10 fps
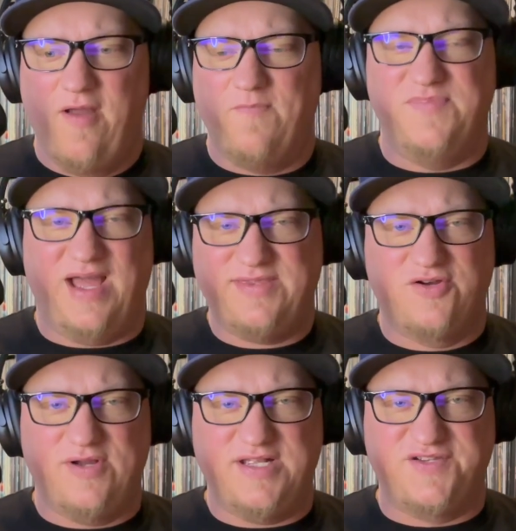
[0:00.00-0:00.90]
Not the
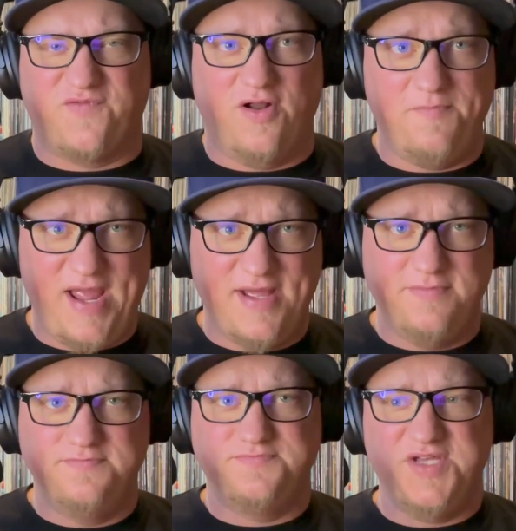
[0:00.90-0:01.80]
greatest
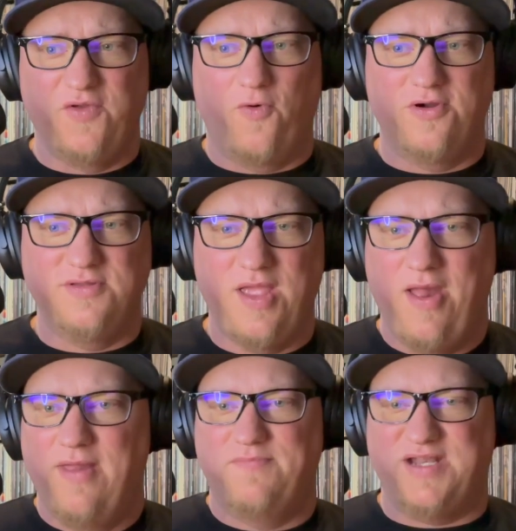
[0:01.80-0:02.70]
frontman in the world,
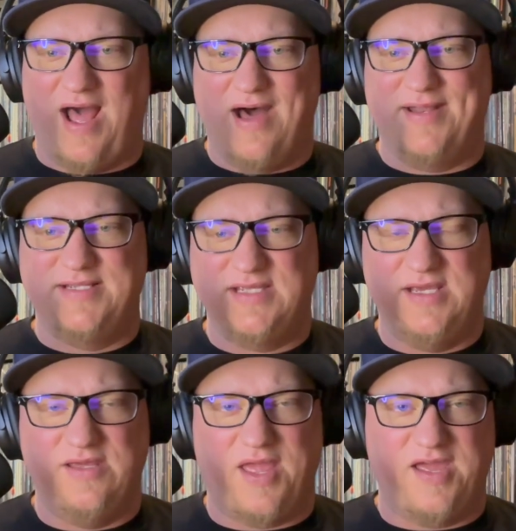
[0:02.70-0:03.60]
but
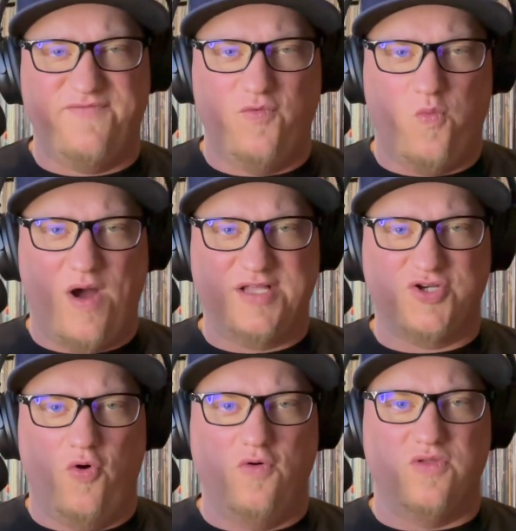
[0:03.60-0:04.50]
honestly, like if you watch
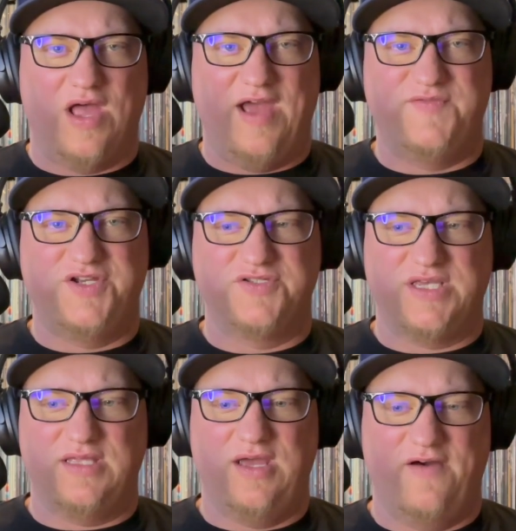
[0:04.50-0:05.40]
old live shows
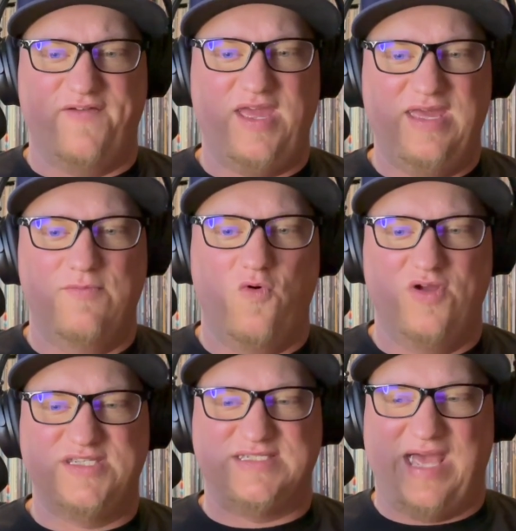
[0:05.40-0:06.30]
of him
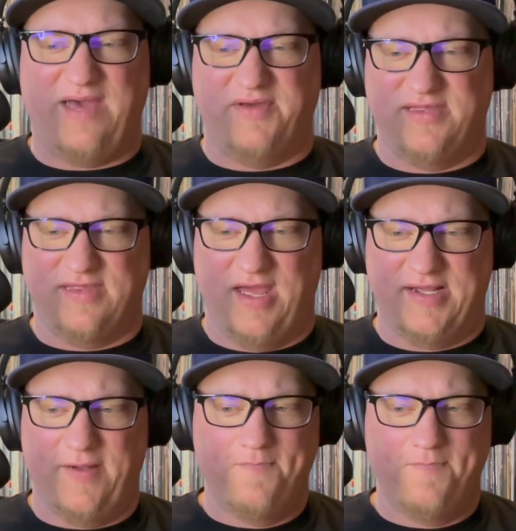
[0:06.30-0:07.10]
with Sabbath, like